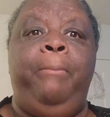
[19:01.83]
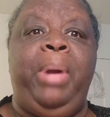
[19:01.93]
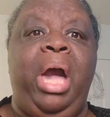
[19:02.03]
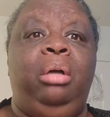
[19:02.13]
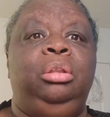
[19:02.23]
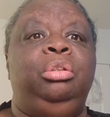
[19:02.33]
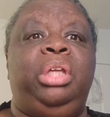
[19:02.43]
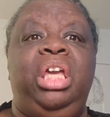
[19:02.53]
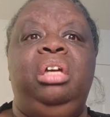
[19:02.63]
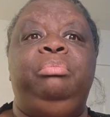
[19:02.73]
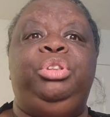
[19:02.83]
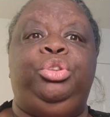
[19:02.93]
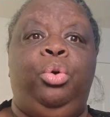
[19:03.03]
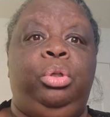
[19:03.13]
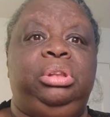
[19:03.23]
about Lil Kim's
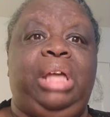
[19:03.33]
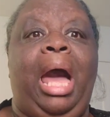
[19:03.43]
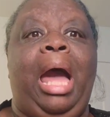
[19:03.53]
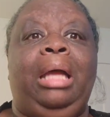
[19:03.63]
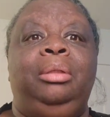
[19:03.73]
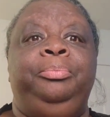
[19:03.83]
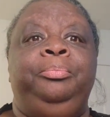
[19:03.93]
daughter's eye.